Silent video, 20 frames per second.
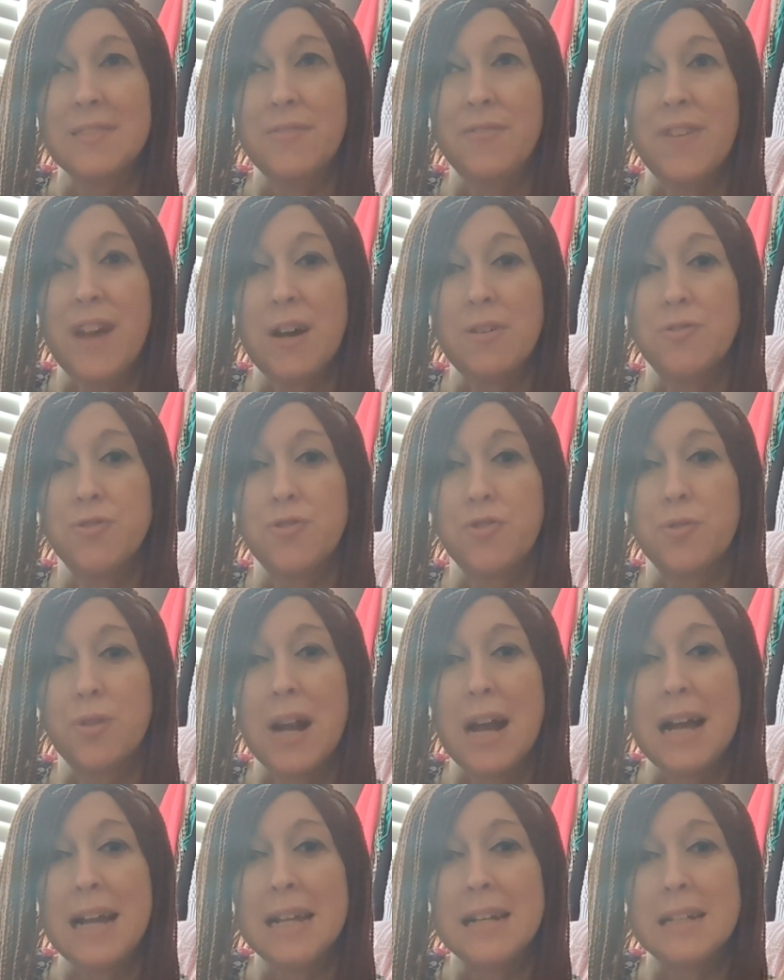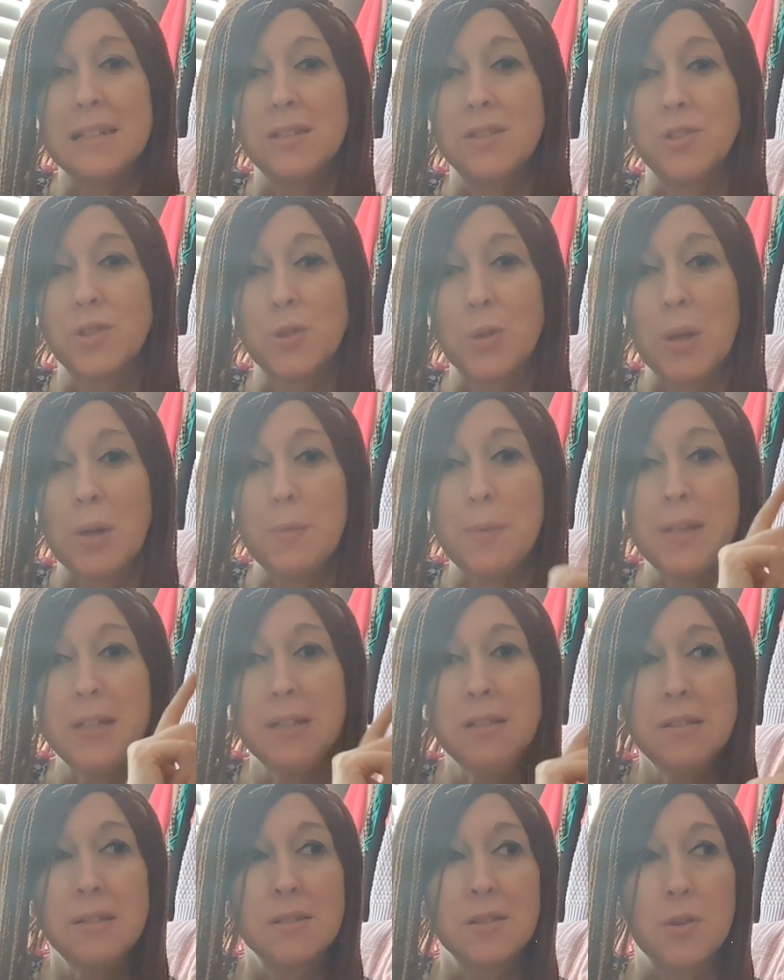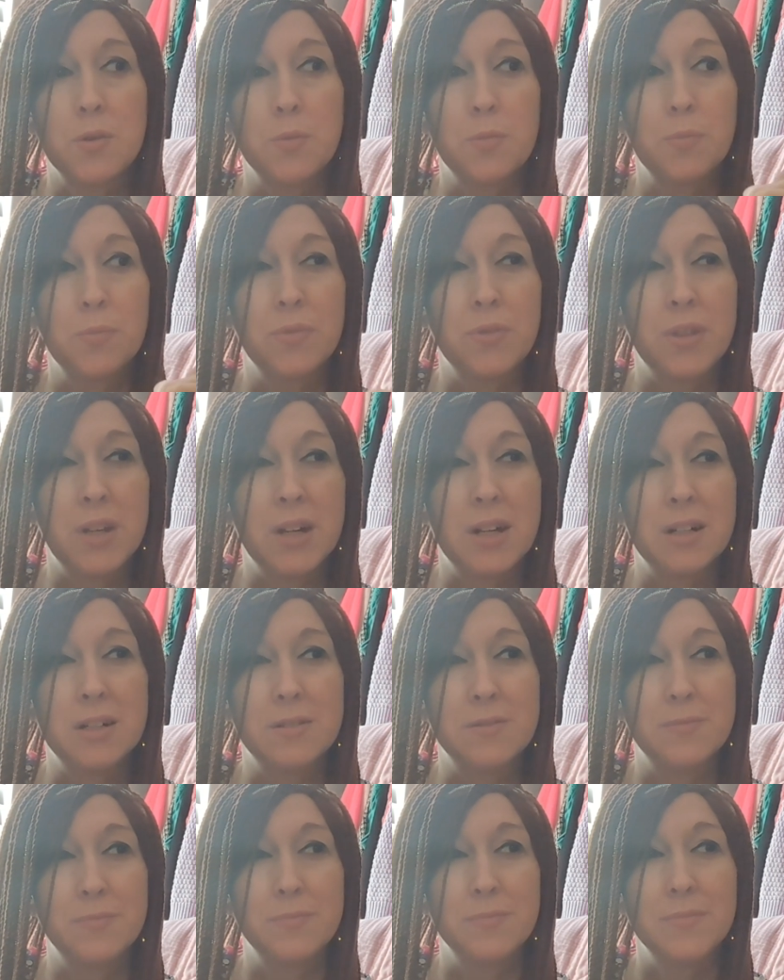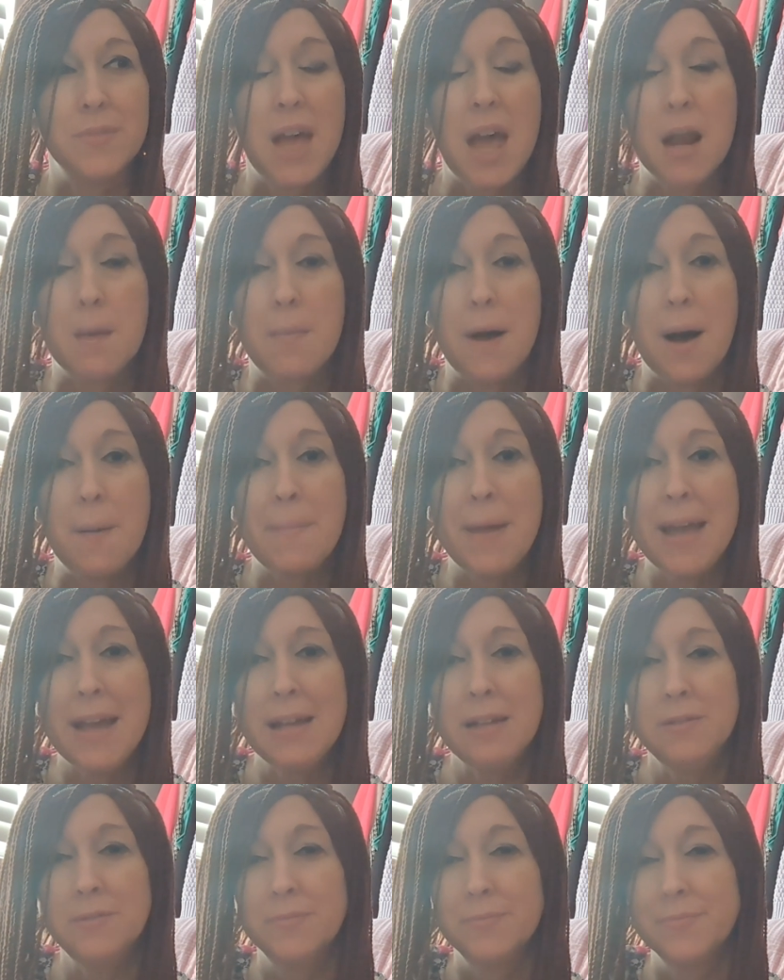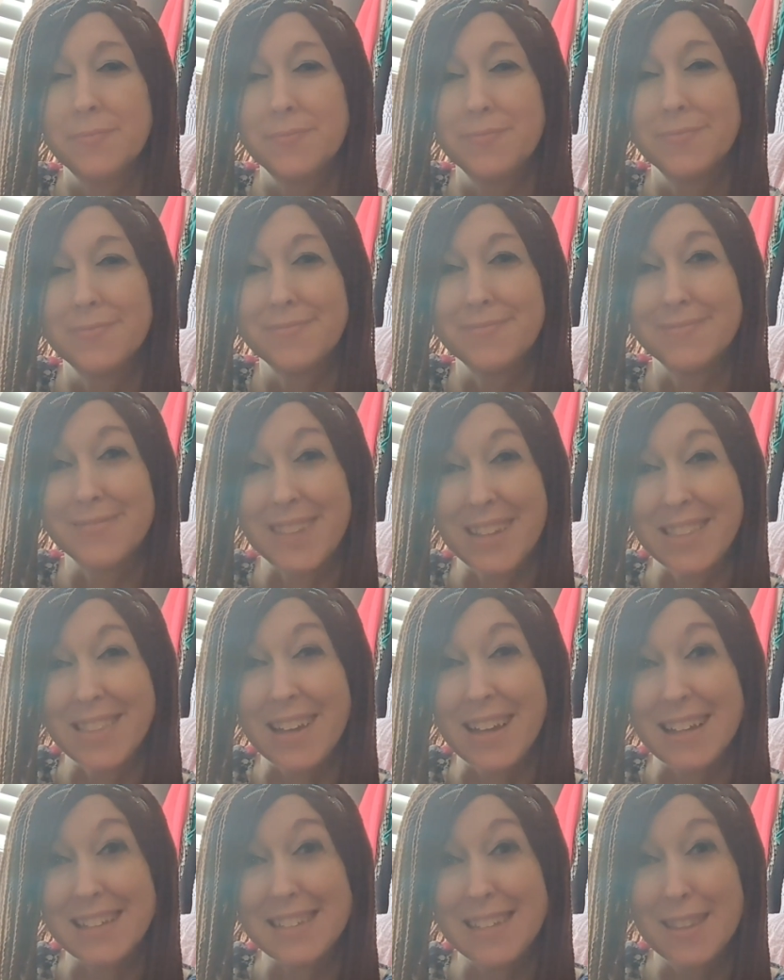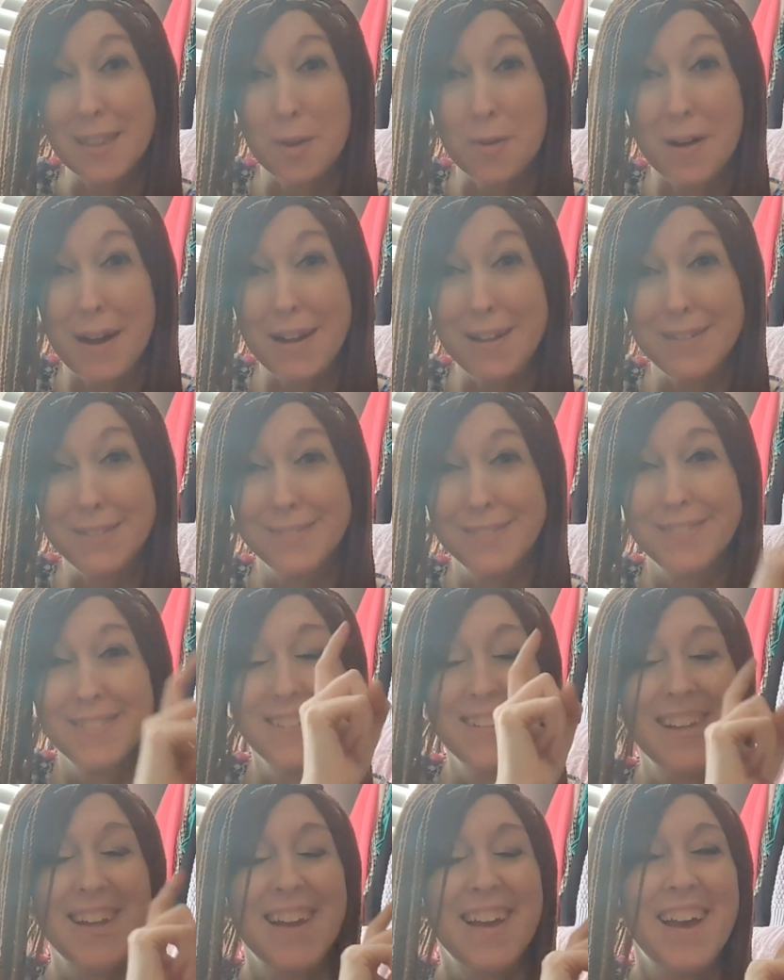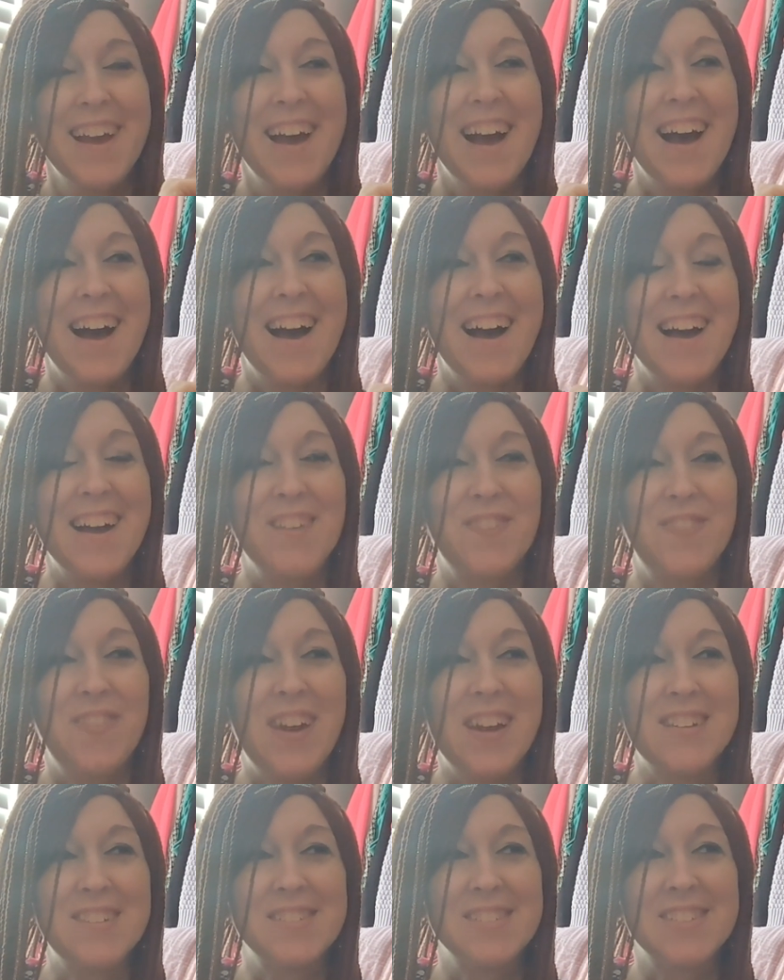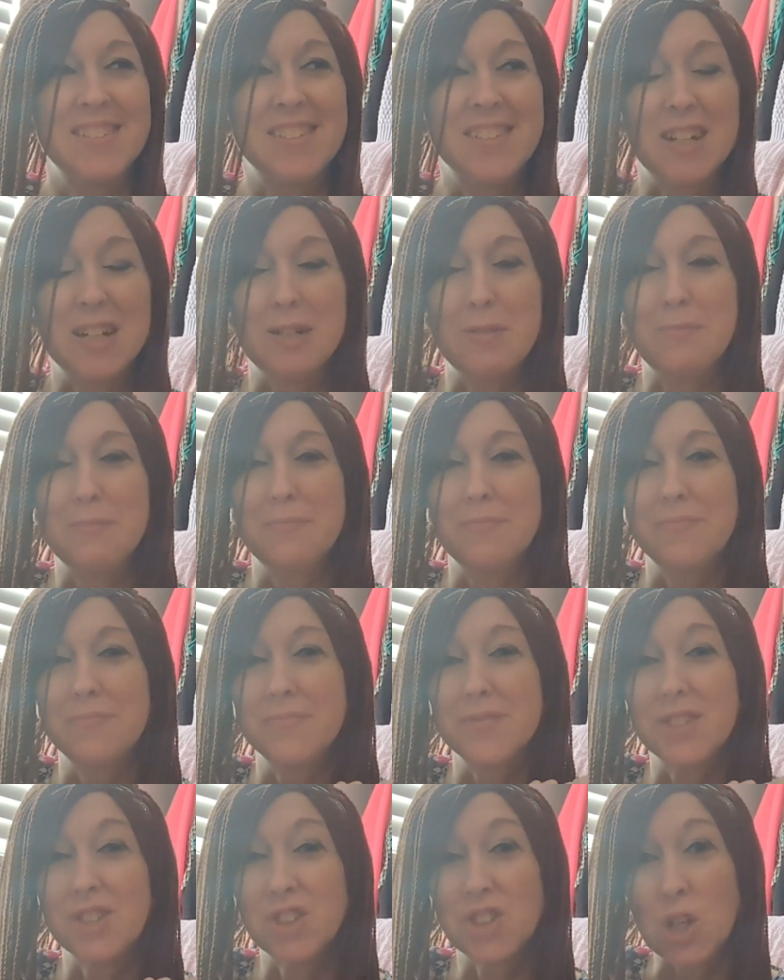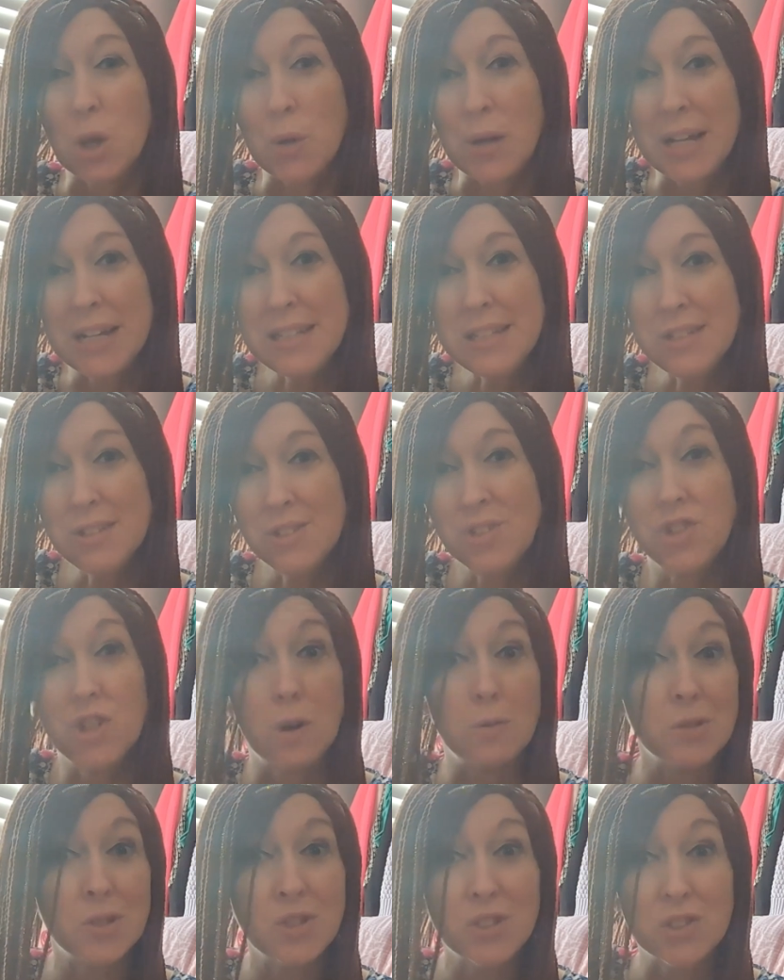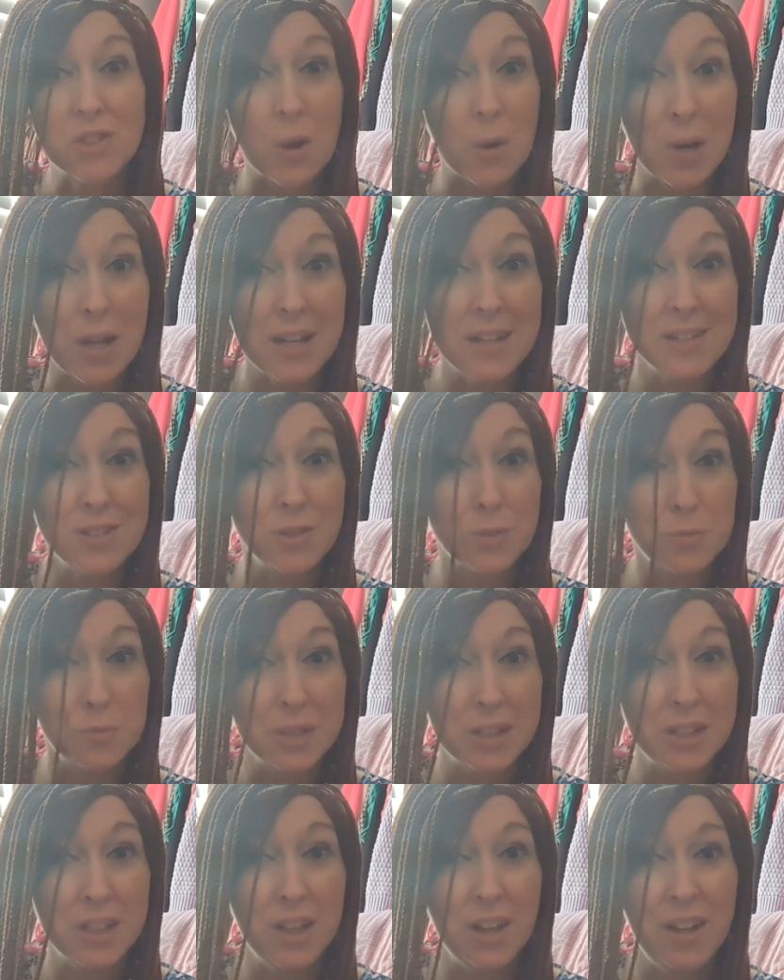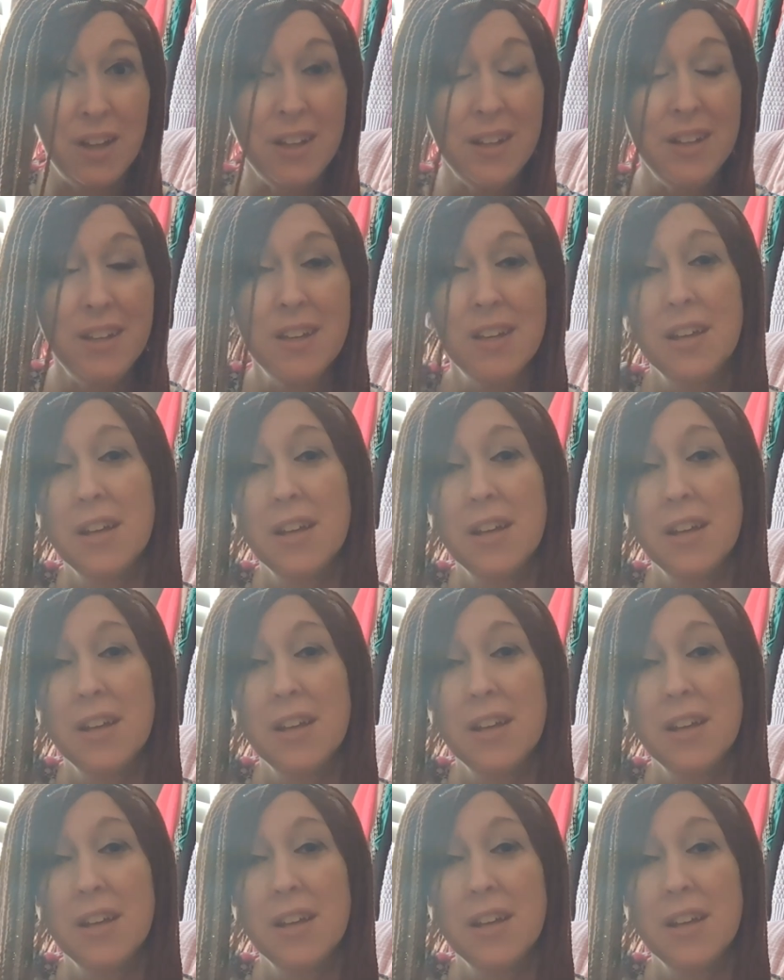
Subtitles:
found dried soybeans, the edamame. I think I said that right. I found some sodas. Jones soda is really good.